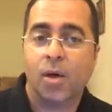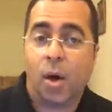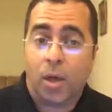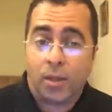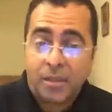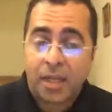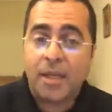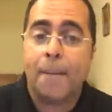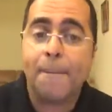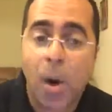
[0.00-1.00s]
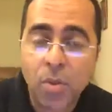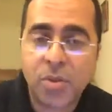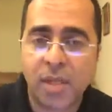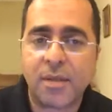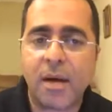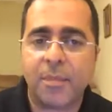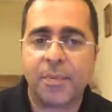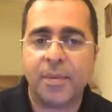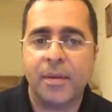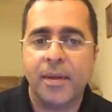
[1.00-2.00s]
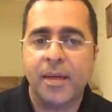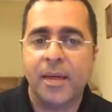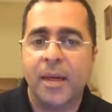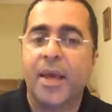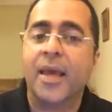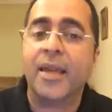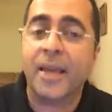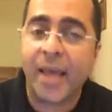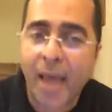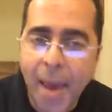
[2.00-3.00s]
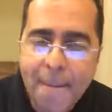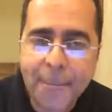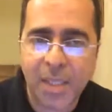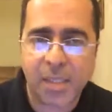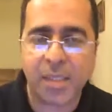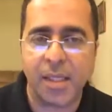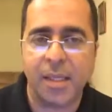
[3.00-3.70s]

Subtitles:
until you bounce it up in the embassy.